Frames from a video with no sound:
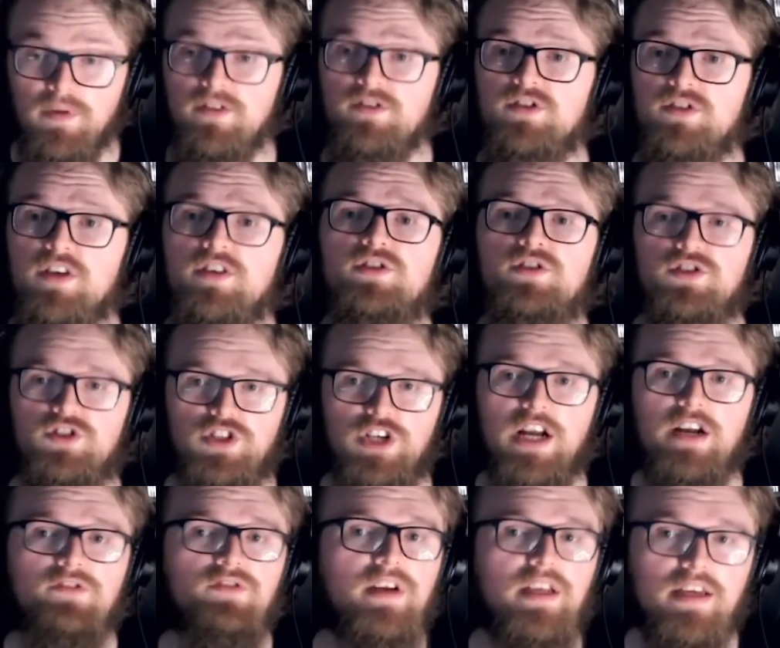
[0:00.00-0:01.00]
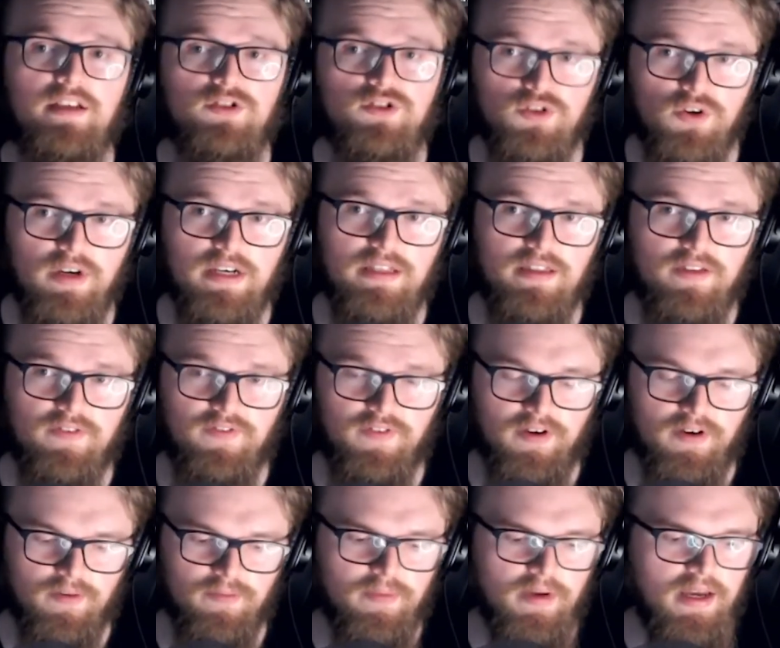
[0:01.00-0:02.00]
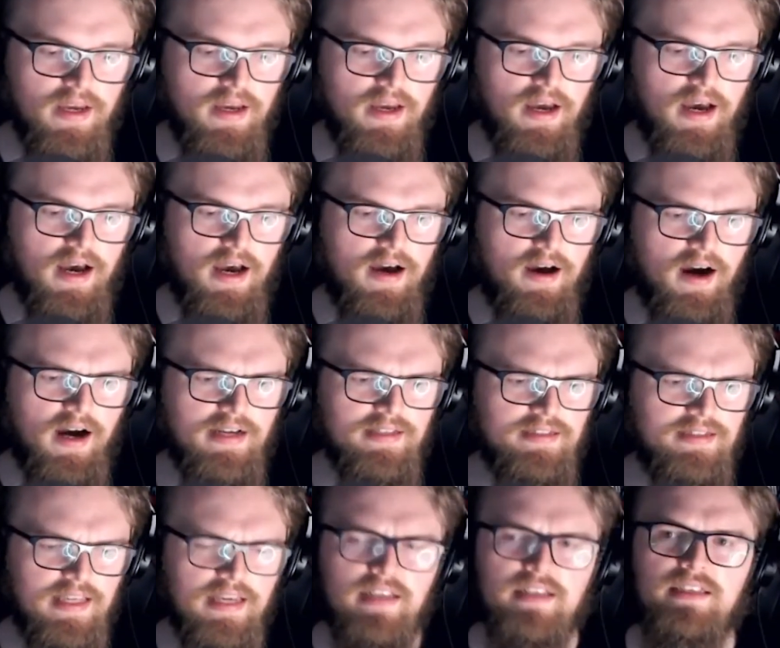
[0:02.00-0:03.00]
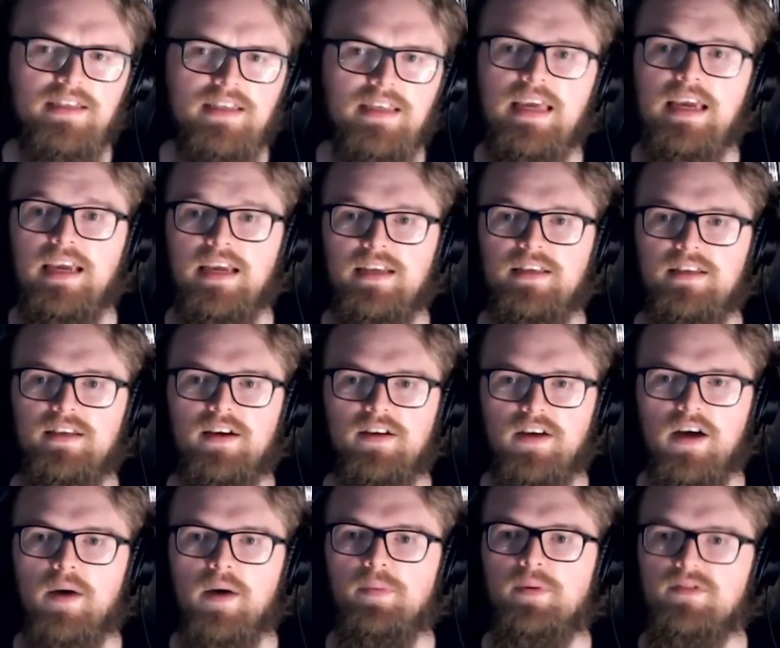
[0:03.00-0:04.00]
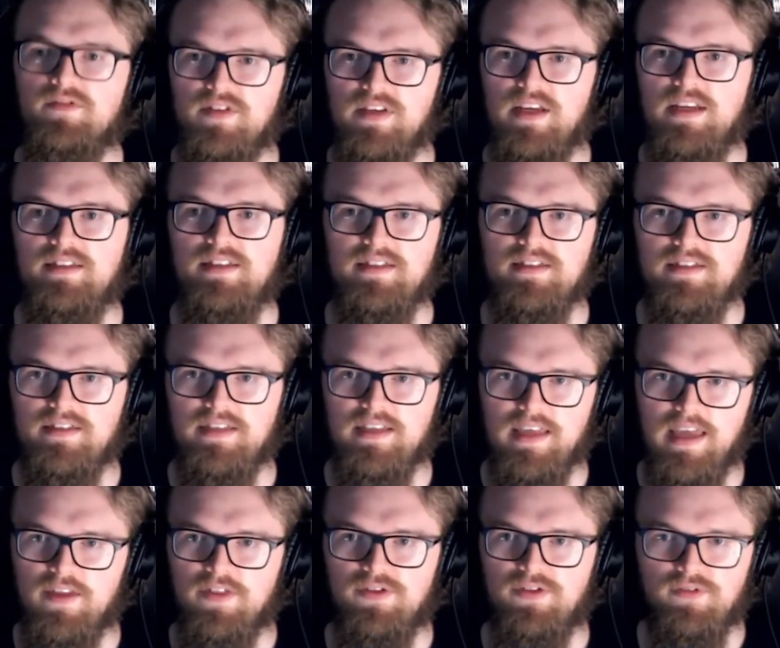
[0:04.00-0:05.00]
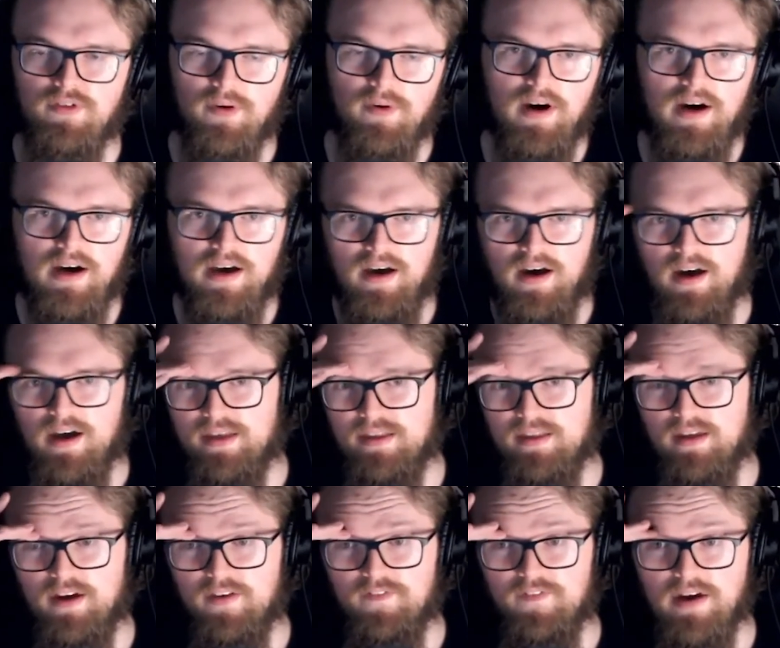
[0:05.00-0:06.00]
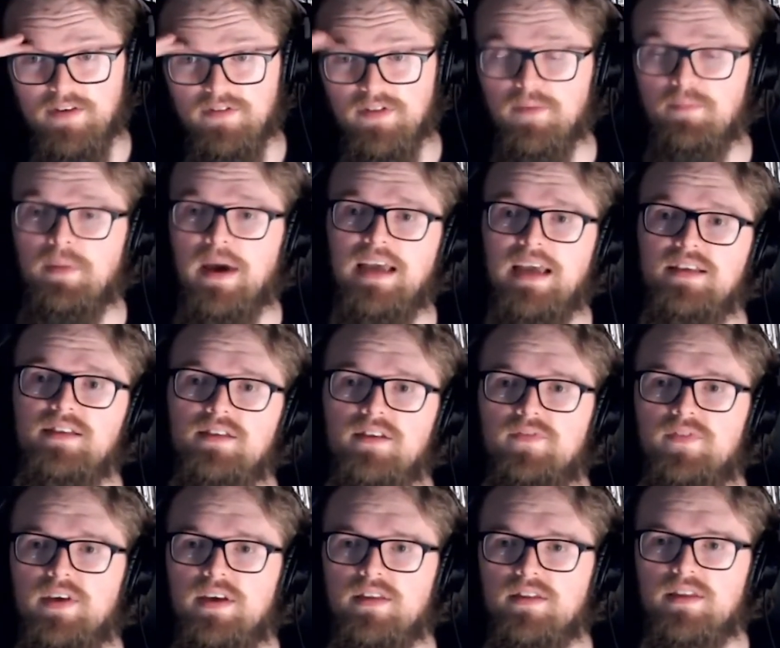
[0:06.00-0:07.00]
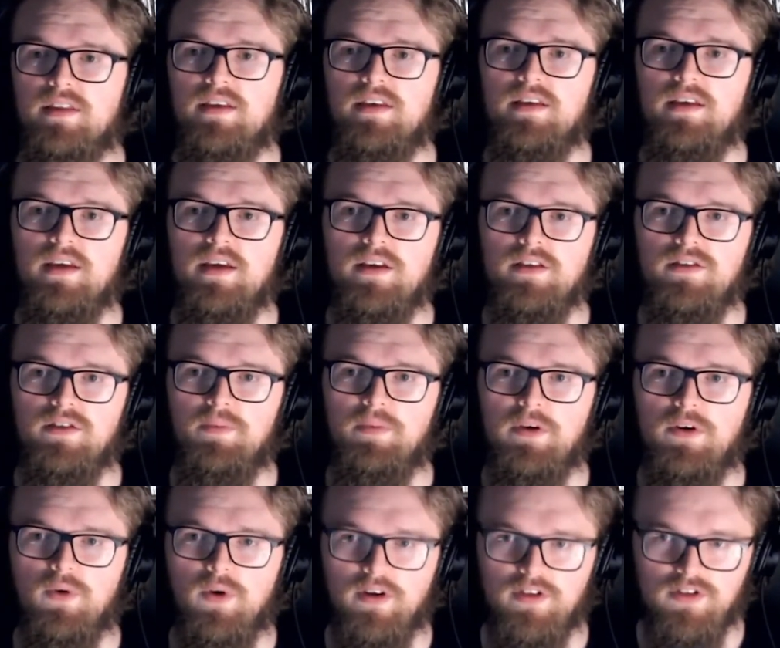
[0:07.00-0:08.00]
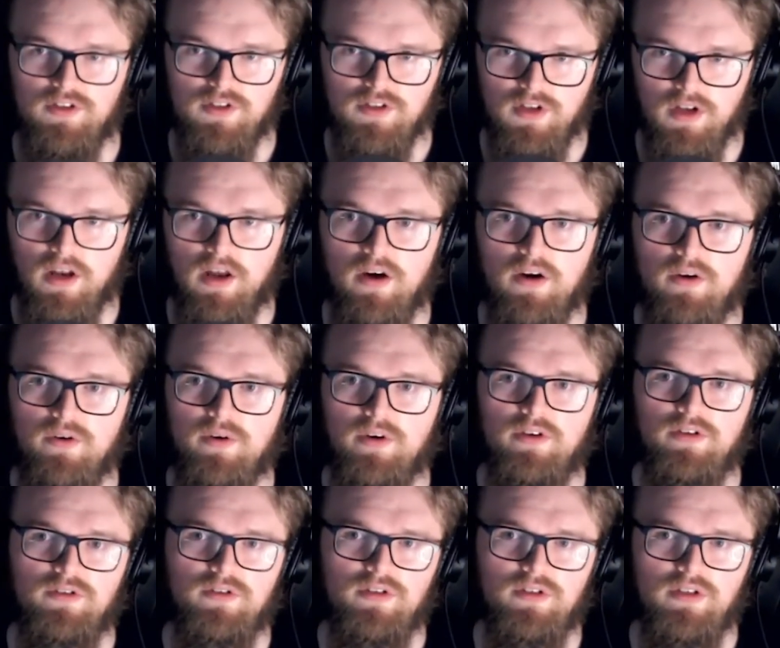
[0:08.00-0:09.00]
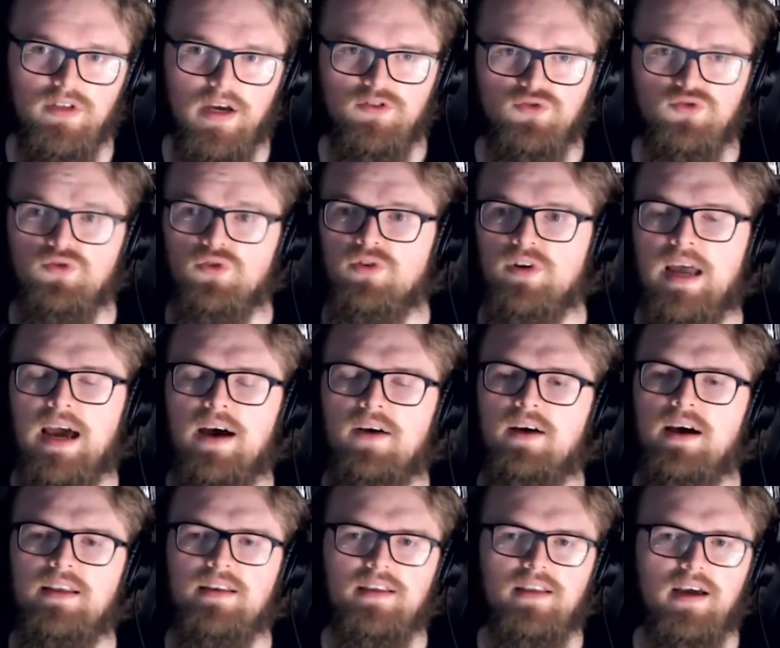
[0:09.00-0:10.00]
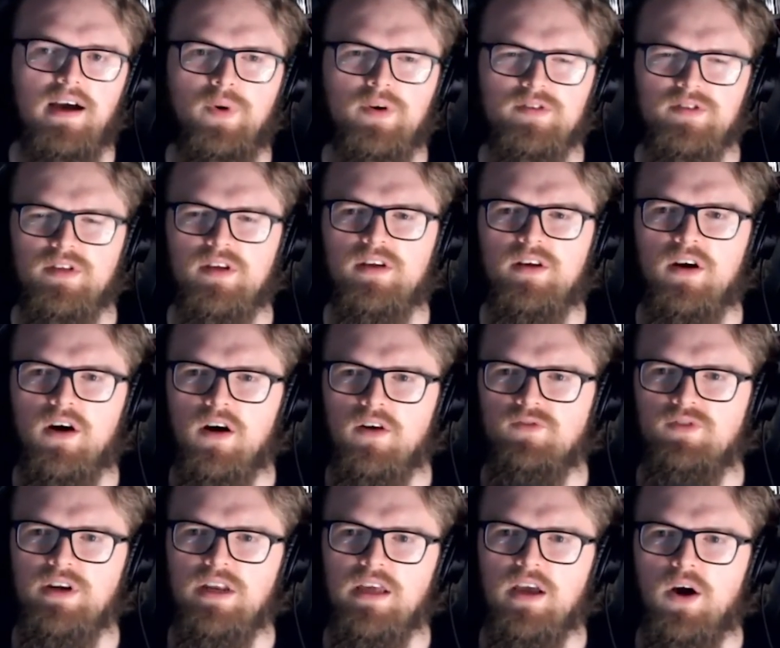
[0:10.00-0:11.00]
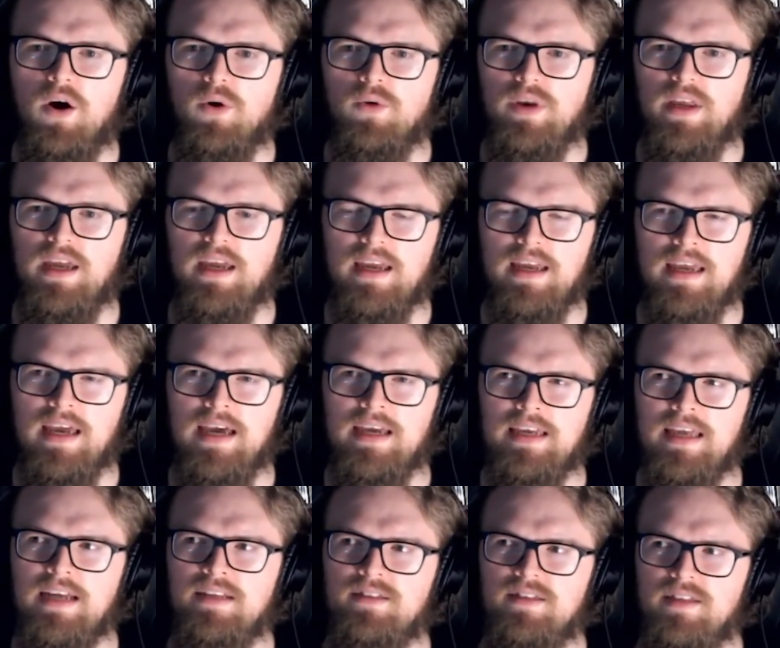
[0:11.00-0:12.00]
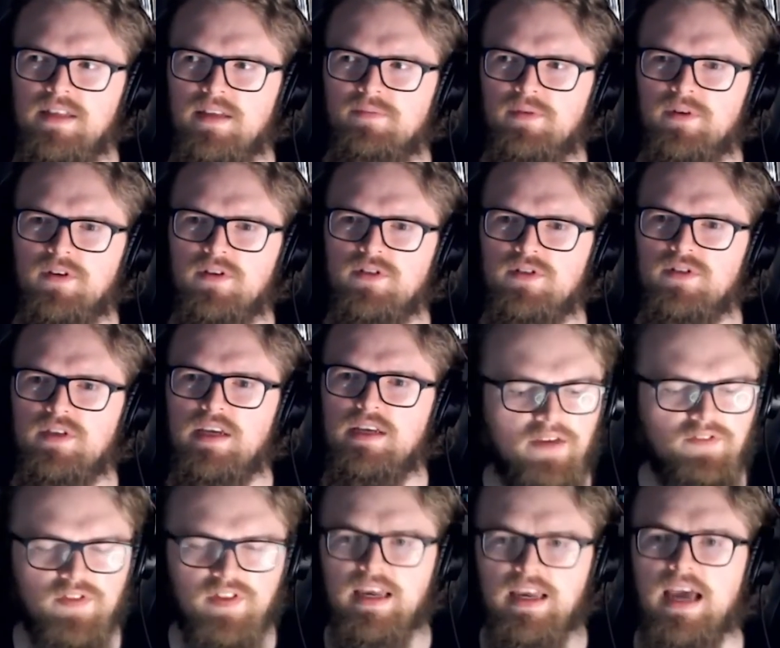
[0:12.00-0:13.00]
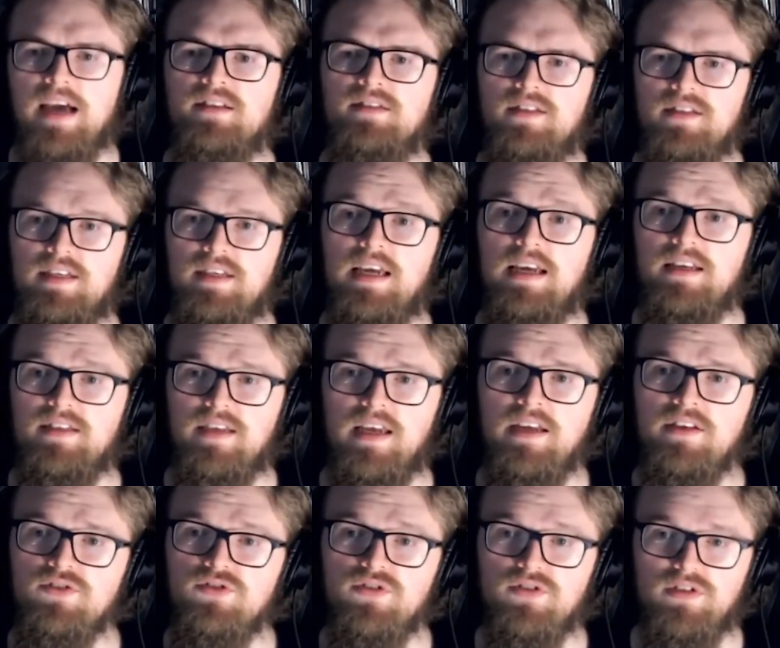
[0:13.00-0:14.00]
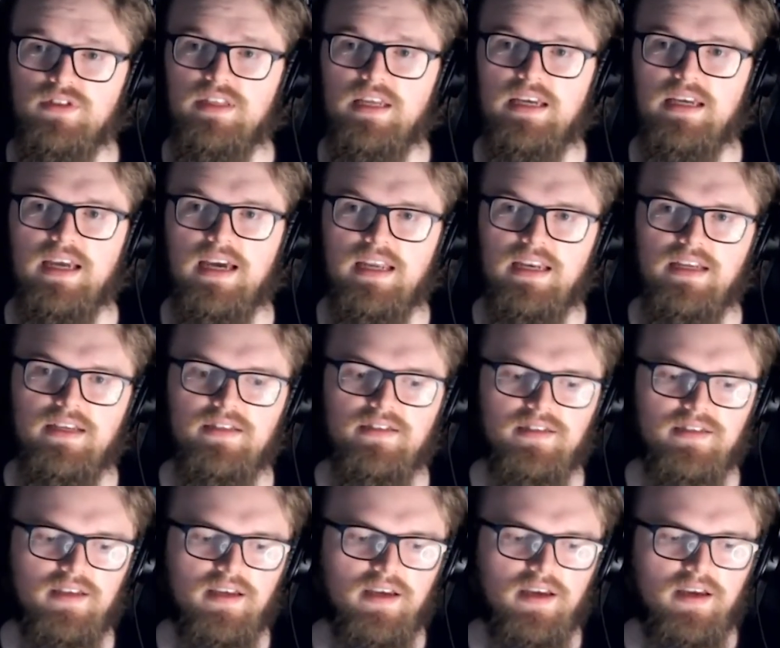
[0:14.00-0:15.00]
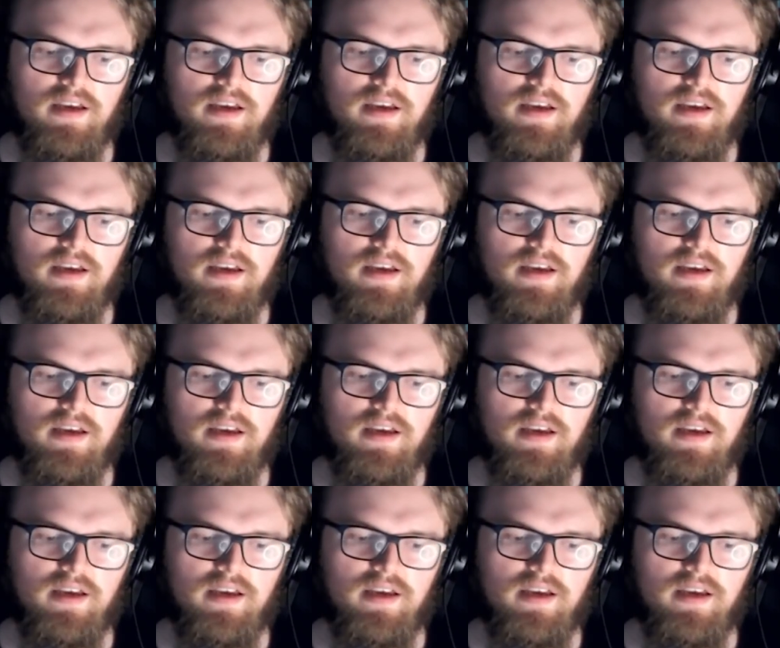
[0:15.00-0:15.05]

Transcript: much as I just generally enjoyed the film, I did need a couple of sittings to get through. I found the pace of it to be quite slow and drawn out. And whilst I can't really hold it against it because everything it has to say is interesting and it's